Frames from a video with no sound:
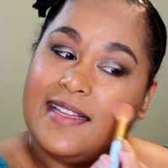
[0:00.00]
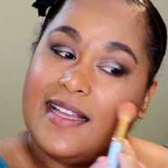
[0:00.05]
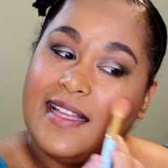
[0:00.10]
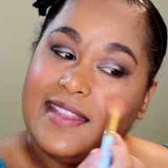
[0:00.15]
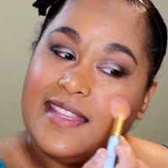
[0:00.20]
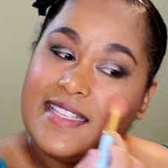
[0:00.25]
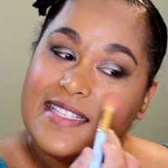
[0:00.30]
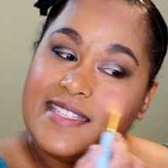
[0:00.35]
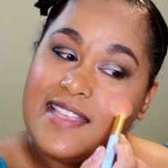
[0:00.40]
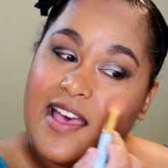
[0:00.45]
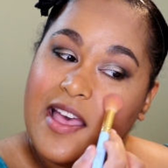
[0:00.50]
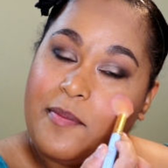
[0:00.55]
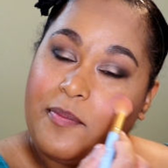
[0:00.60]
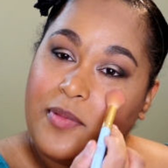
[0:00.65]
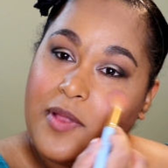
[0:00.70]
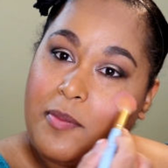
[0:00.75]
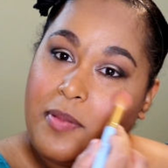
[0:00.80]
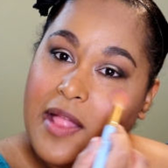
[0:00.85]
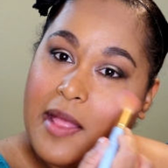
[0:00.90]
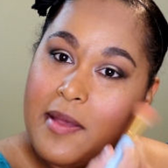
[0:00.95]
This is how I
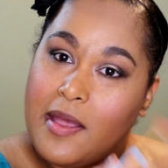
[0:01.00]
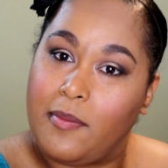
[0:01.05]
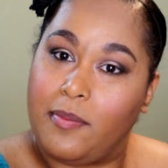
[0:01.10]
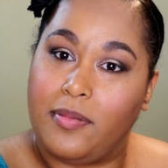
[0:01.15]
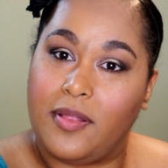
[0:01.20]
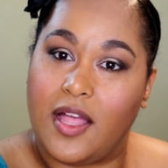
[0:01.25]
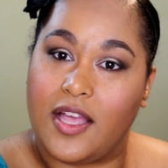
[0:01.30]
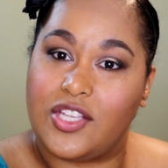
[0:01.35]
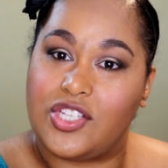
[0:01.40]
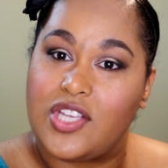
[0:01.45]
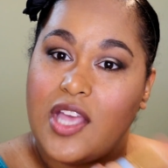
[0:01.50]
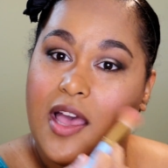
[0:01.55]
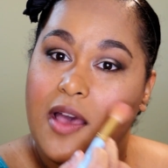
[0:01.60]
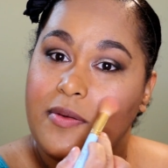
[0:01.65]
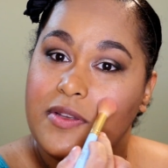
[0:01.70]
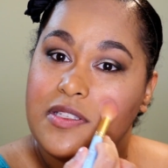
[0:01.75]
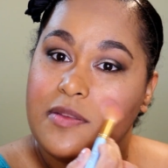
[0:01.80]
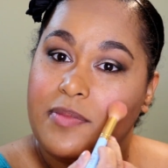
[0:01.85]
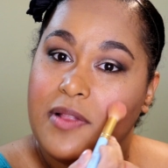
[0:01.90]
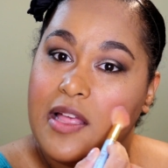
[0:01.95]
apply my blush. I
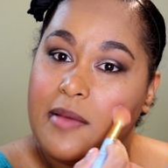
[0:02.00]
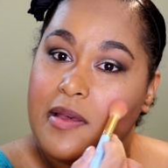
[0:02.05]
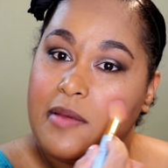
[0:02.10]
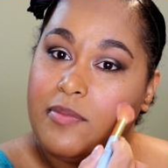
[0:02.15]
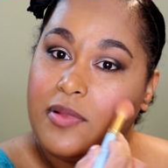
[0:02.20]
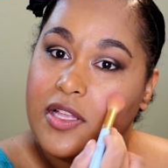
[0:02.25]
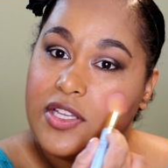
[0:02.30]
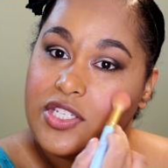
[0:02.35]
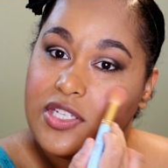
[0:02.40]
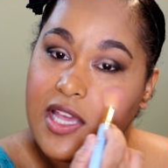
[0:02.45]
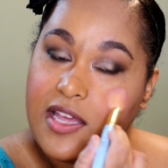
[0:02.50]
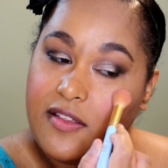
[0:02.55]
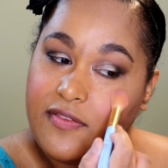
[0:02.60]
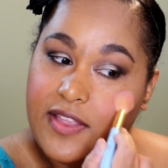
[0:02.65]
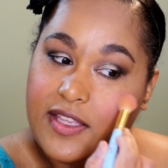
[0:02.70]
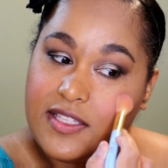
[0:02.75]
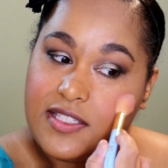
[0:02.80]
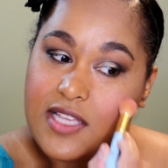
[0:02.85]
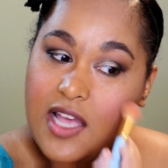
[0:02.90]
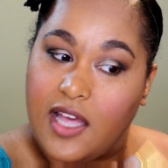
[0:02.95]
always apply my blush kind of
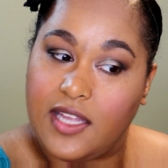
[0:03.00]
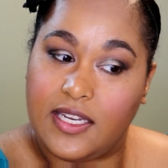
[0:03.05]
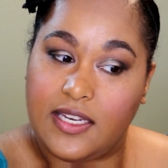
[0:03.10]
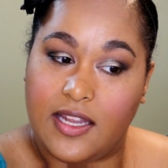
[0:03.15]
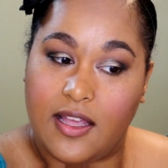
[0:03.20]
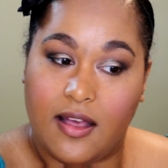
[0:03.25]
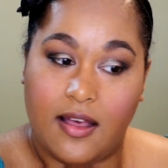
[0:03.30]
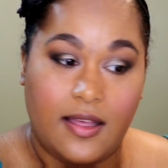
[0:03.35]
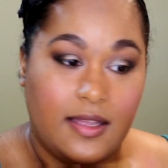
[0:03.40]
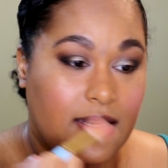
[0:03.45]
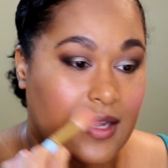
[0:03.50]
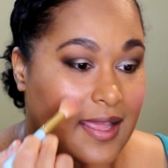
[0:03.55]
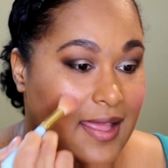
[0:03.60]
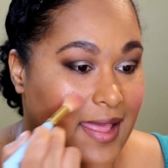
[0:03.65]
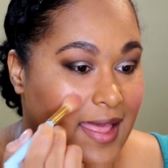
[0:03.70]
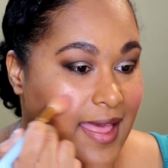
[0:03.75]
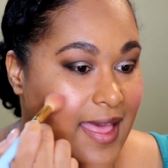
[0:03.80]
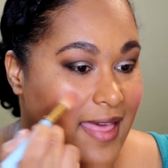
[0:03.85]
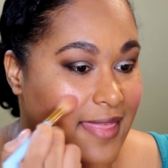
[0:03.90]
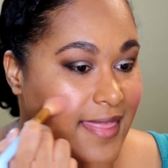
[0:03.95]
like dotting it on,
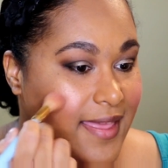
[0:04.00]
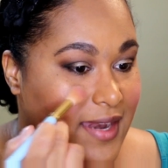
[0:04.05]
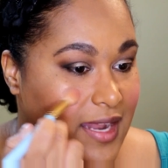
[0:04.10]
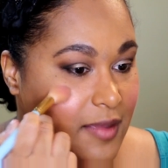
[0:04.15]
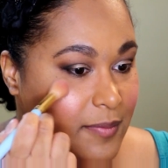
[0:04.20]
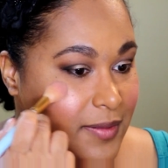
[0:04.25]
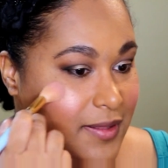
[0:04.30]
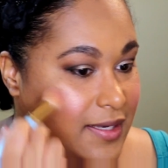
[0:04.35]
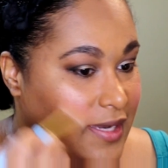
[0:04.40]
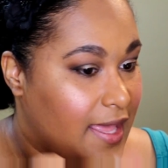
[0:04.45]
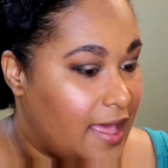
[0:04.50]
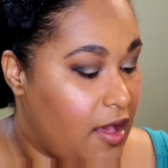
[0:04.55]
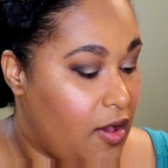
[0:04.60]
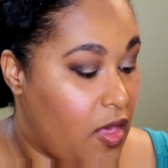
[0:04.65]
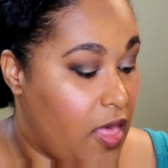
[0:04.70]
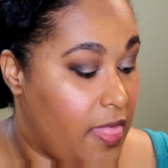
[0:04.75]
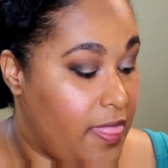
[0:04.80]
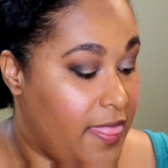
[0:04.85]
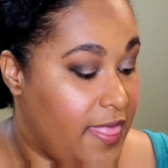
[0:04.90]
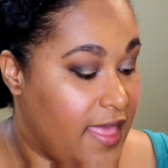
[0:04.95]
and then I blend it
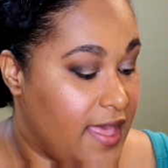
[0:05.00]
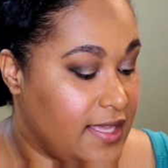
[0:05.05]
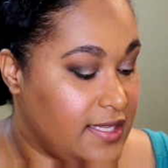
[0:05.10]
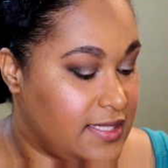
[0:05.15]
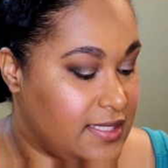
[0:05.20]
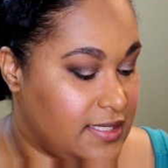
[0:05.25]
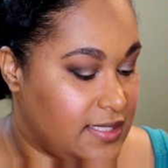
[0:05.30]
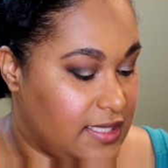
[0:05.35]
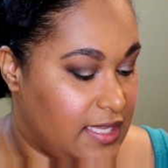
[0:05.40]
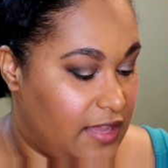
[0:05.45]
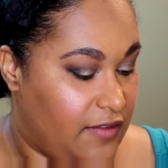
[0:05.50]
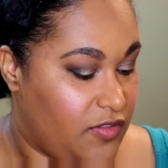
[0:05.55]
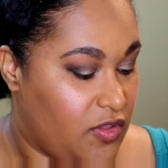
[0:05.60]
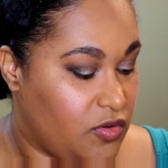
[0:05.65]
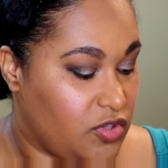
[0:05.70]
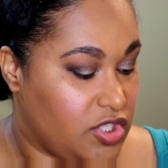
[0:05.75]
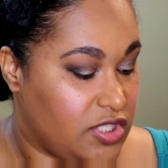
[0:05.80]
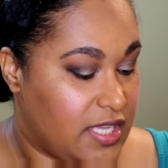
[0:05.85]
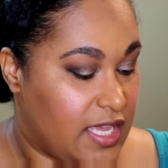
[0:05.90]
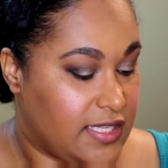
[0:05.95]
out. And this, even though
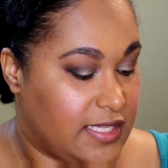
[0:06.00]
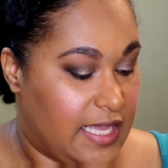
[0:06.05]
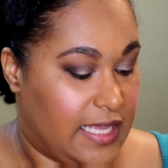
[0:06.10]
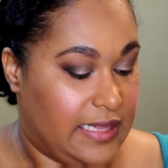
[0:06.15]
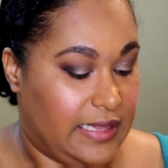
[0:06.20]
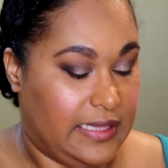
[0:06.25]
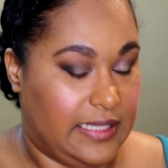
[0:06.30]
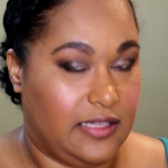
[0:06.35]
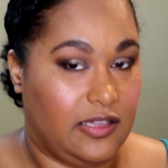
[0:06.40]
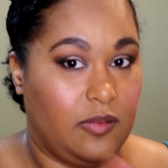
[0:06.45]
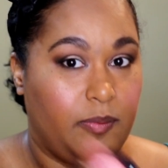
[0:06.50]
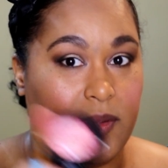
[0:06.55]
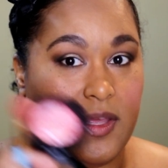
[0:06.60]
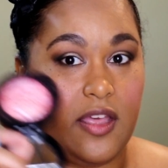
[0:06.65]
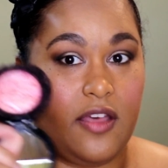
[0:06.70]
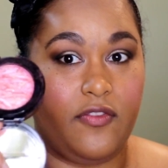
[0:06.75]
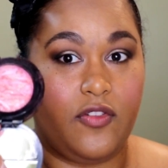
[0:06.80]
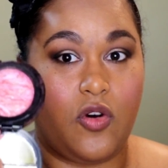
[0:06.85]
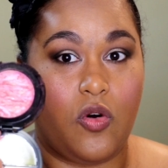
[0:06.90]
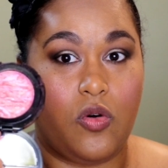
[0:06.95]
it just has a little bit
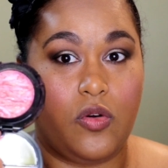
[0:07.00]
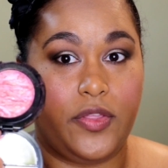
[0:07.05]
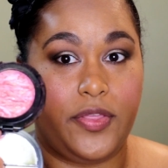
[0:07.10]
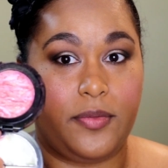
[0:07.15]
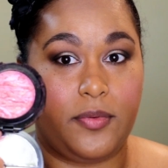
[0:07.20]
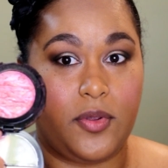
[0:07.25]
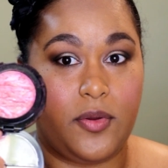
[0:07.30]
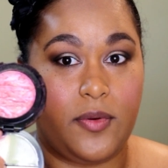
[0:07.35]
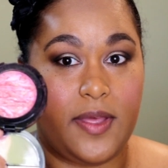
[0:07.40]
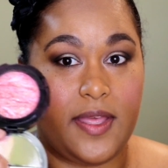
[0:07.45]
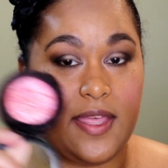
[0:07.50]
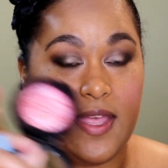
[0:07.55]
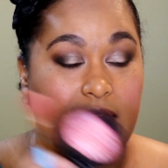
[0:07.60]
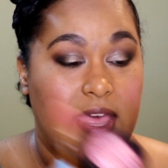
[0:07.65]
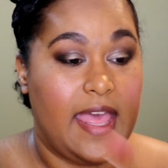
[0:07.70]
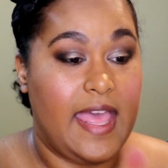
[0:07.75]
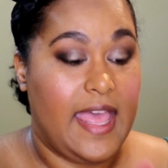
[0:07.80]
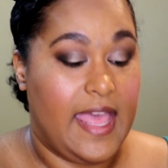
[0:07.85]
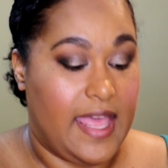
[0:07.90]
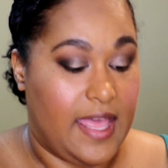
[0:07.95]
of gold through it,
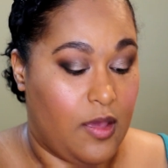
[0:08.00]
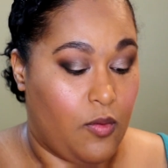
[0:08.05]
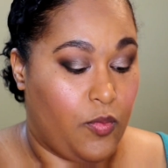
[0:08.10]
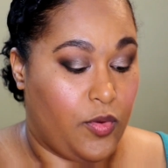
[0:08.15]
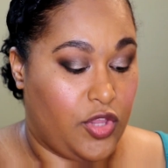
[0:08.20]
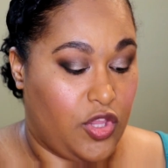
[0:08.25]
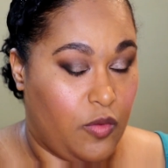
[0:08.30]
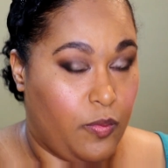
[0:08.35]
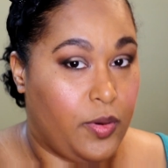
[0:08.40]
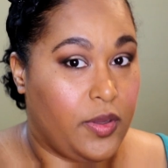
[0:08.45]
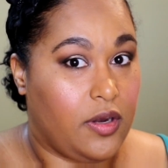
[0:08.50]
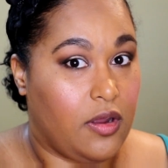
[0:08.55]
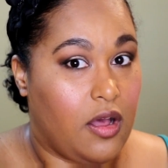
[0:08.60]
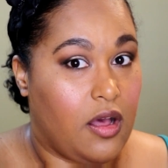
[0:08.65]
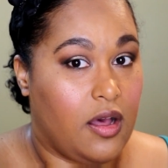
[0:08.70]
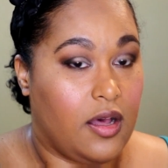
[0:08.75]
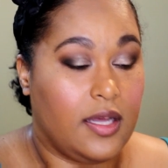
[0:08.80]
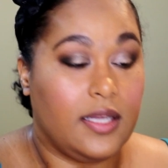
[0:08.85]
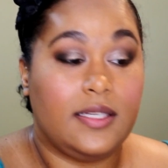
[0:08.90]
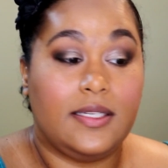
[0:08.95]
when you put it
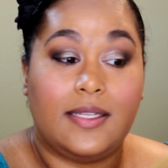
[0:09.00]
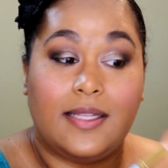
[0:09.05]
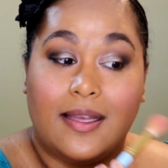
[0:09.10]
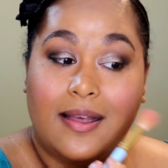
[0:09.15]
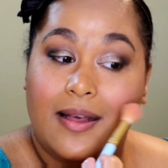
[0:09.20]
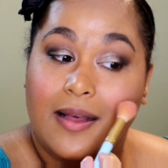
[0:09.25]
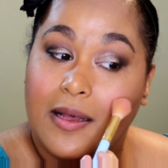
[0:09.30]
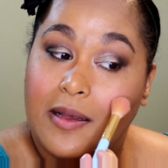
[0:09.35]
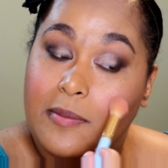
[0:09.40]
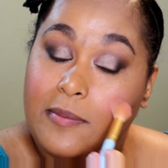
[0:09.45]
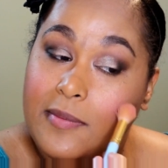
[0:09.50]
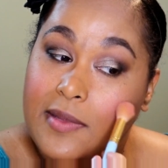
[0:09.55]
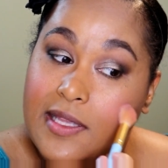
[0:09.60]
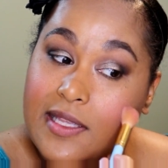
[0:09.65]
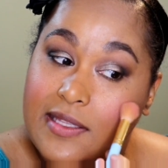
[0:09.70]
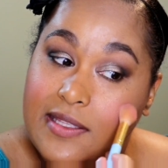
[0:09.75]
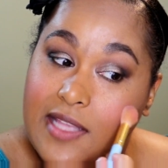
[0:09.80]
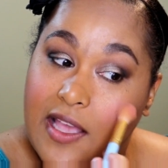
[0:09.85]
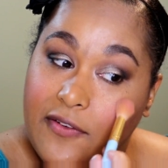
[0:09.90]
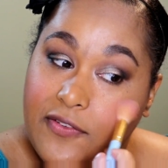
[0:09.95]
on, um
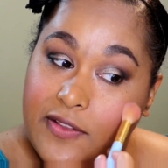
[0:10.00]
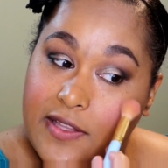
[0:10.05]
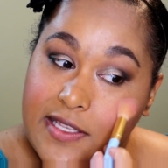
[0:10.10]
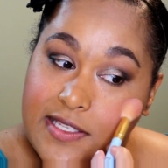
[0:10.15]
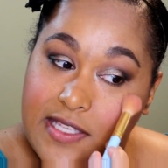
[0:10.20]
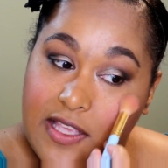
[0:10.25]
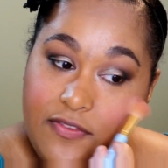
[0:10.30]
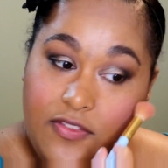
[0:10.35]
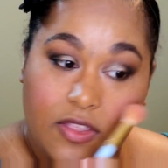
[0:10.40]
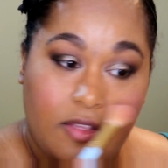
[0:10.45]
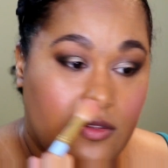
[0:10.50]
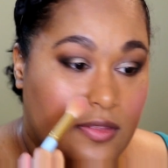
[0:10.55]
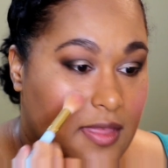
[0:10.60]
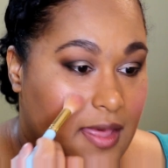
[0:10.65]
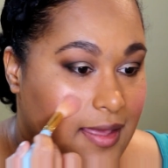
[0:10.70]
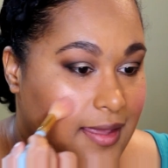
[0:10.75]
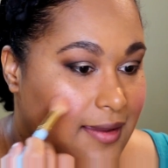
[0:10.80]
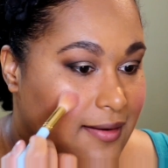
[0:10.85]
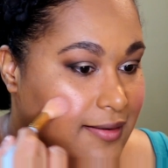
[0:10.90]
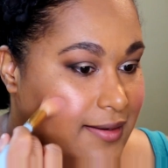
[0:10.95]
it definitely is giving you
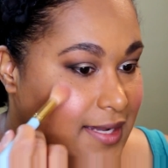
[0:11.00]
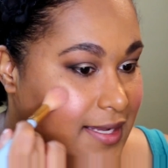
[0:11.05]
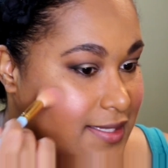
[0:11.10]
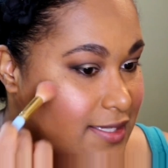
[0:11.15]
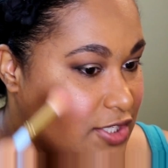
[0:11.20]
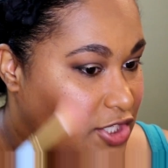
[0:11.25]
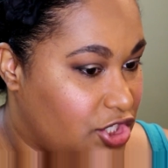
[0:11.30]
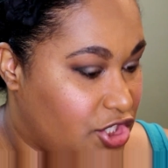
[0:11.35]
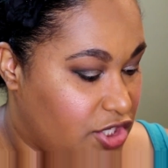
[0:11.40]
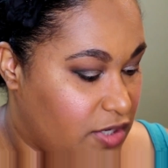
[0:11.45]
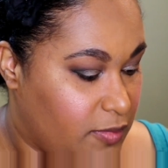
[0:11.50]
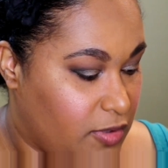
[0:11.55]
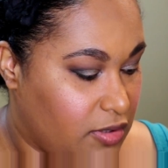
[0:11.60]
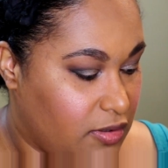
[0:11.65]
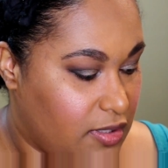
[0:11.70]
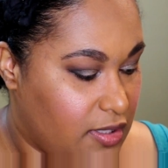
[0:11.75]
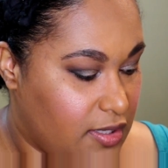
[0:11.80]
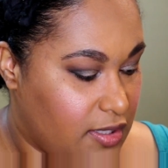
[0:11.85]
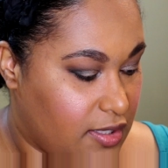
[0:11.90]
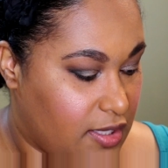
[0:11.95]
that iridescent shimmer
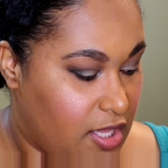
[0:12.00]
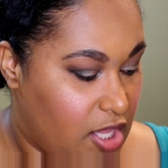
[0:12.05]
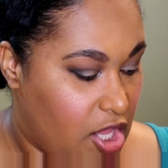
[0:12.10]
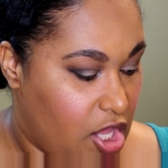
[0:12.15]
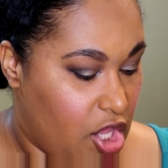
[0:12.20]
look.